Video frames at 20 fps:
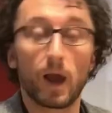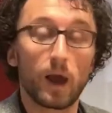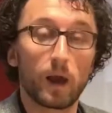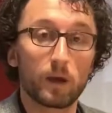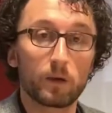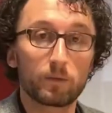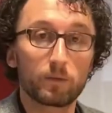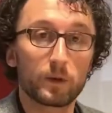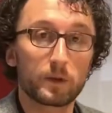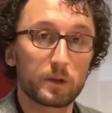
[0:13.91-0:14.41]

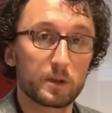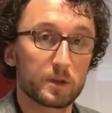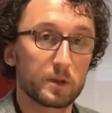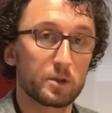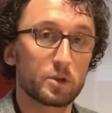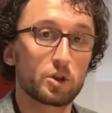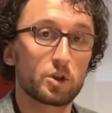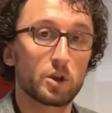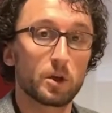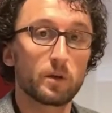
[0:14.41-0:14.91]
And what
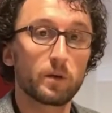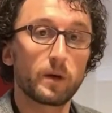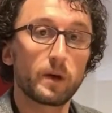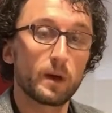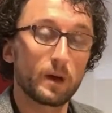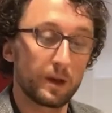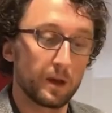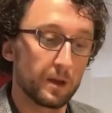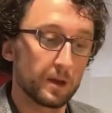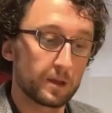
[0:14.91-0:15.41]
this is
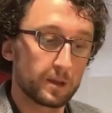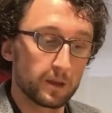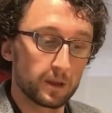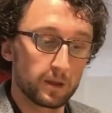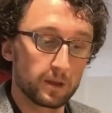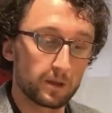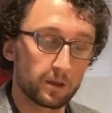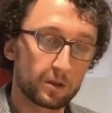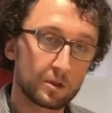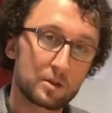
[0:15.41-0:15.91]
showing is
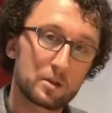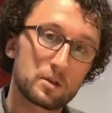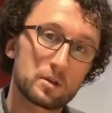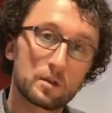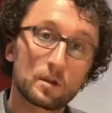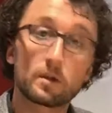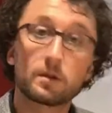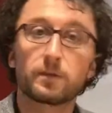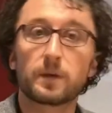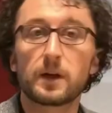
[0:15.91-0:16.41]
that there's
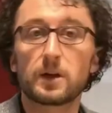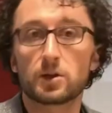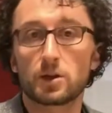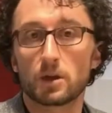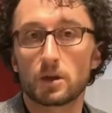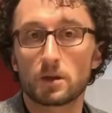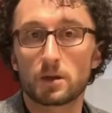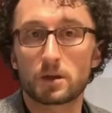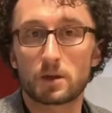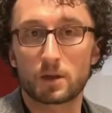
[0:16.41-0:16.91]
certain
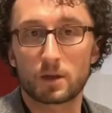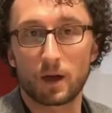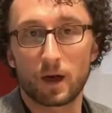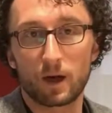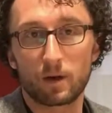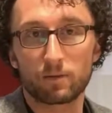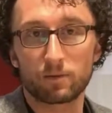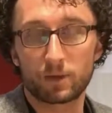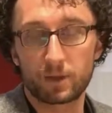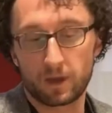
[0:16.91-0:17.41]
regions,
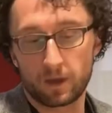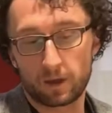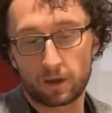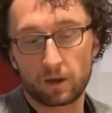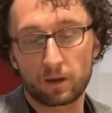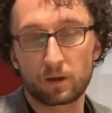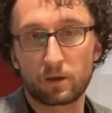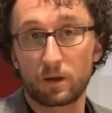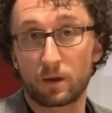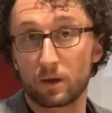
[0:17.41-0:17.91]

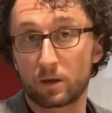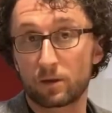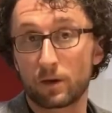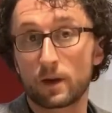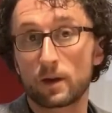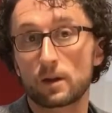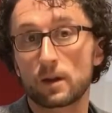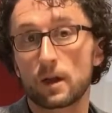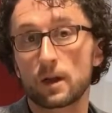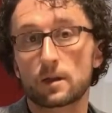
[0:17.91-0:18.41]
particularly the
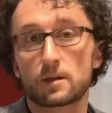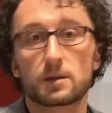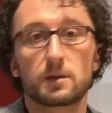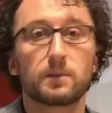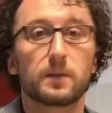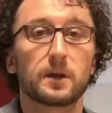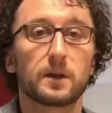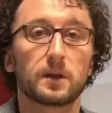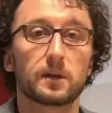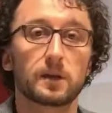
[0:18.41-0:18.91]
Great Lakes,
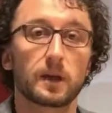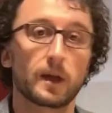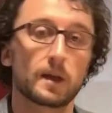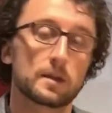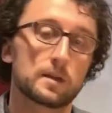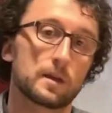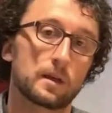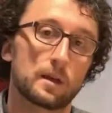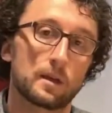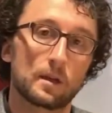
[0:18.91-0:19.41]
the
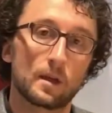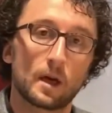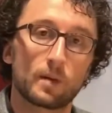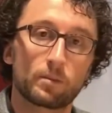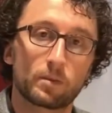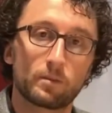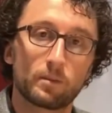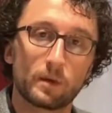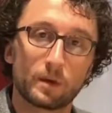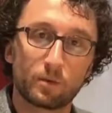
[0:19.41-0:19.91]
Mid-Atlantic, and the
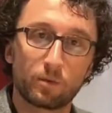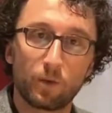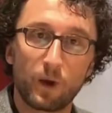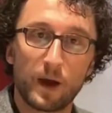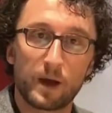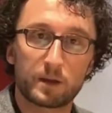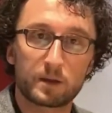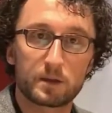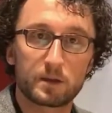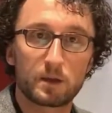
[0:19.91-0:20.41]
Upper
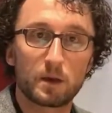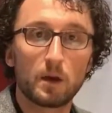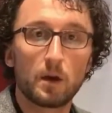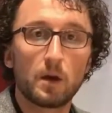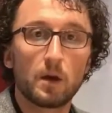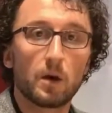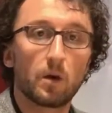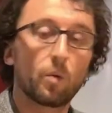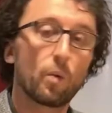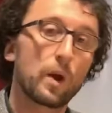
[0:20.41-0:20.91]
Midwest,
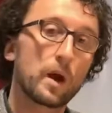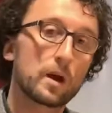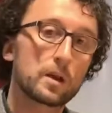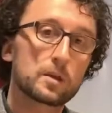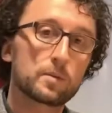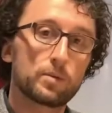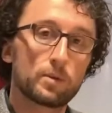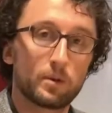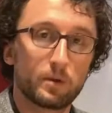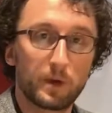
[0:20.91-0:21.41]
where
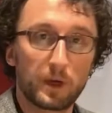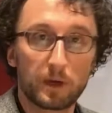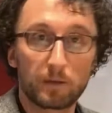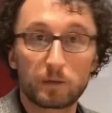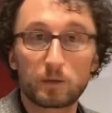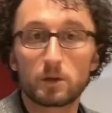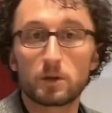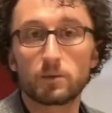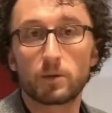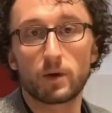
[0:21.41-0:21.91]
deploying
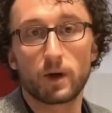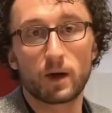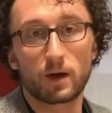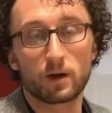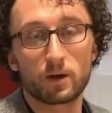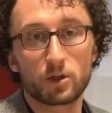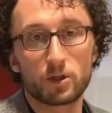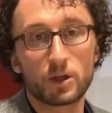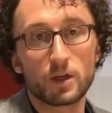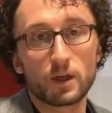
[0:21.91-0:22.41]
renewable
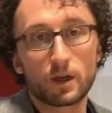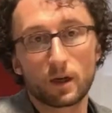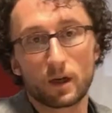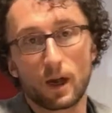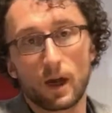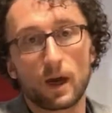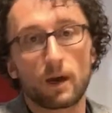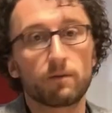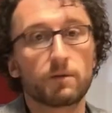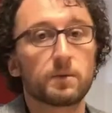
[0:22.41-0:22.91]
energy
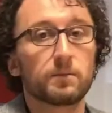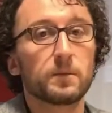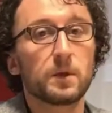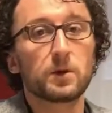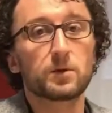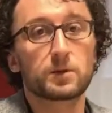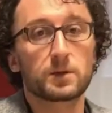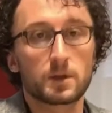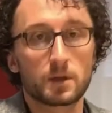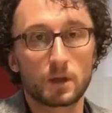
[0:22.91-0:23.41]
can have the
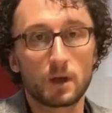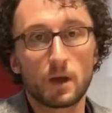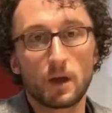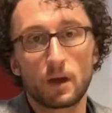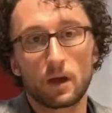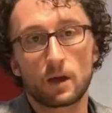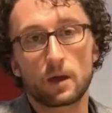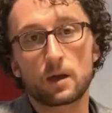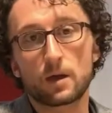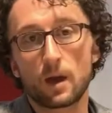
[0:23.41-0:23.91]
most
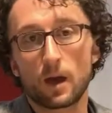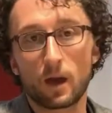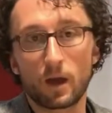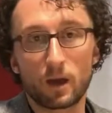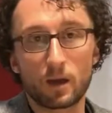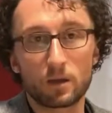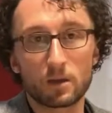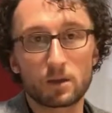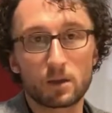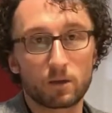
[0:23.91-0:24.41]

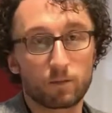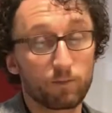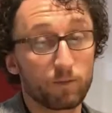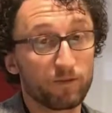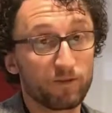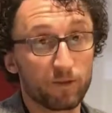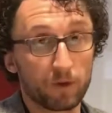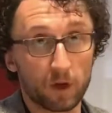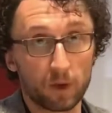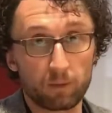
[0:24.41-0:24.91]
gains
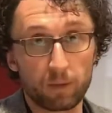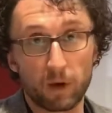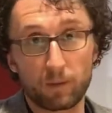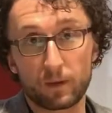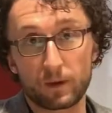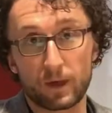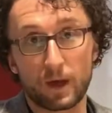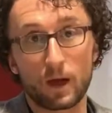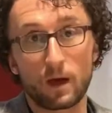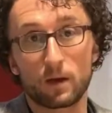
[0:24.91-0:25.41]
for
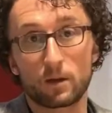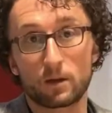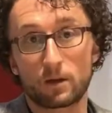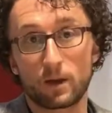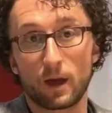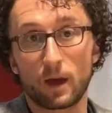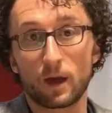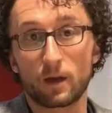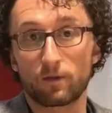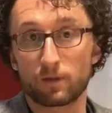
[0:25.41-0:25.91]
public
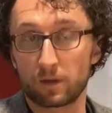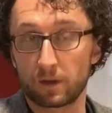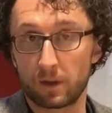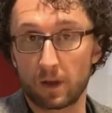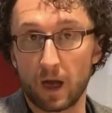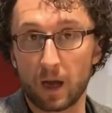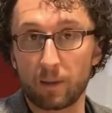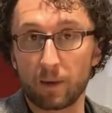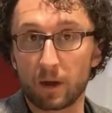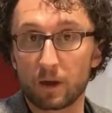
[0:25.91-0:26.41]
health and for
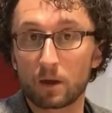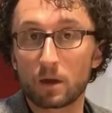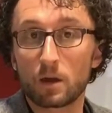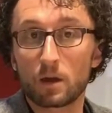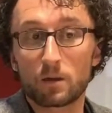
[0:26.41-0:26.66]
climate.